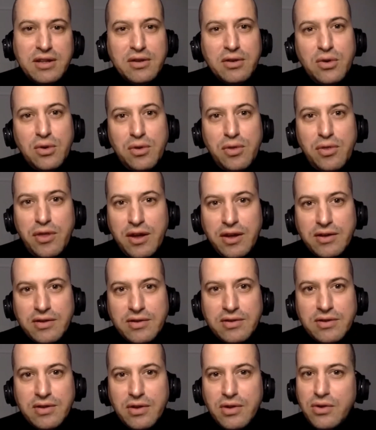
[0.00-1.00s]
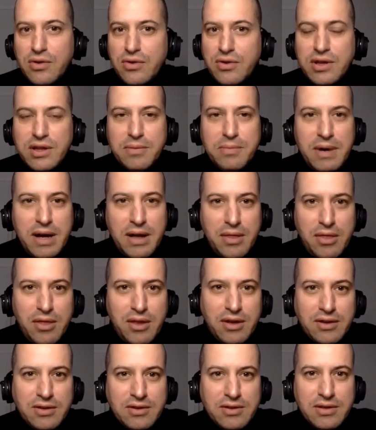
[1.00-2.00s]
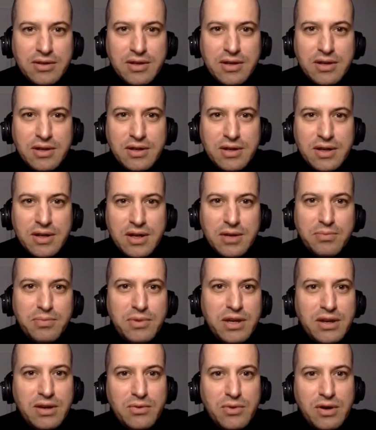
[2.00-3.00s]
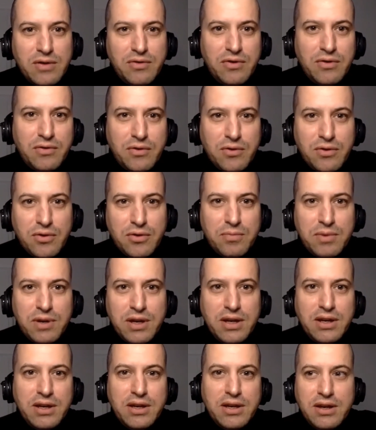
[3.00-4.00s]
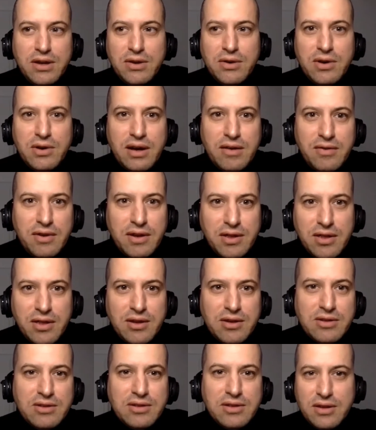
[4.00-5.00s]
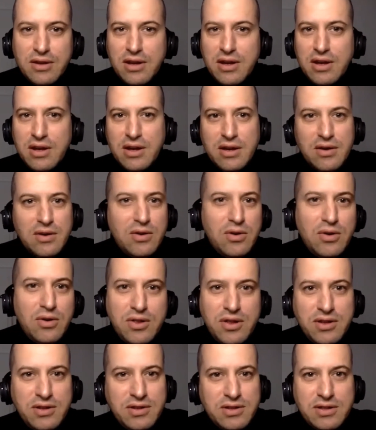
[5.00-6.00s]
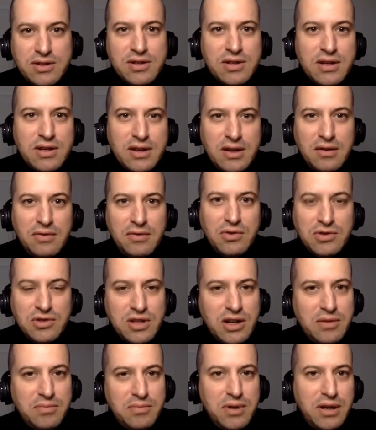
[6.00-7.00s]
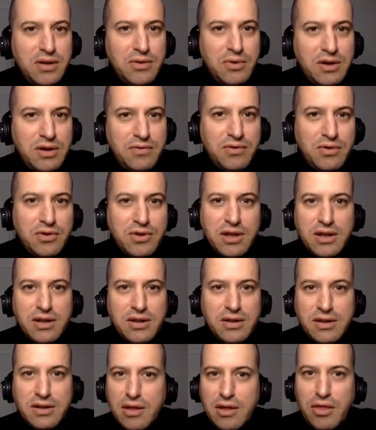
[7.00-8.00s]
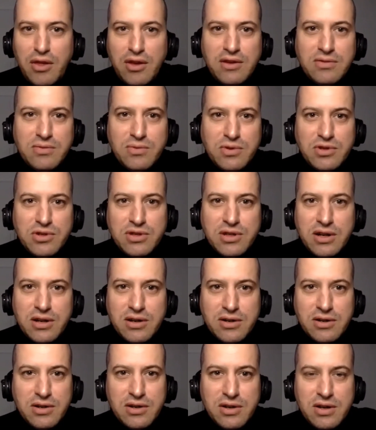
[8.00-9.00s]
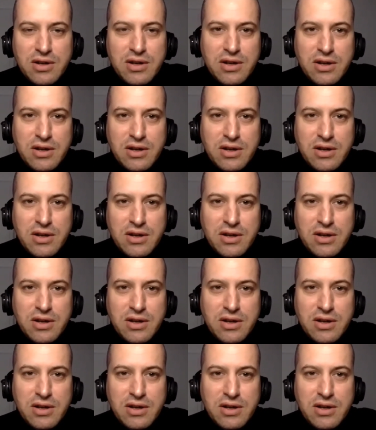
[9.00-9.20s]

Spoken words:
seeing the good things, not only the bad things, and being exactly. grateful for being here, having this, all this. If you start being grateful, then things will start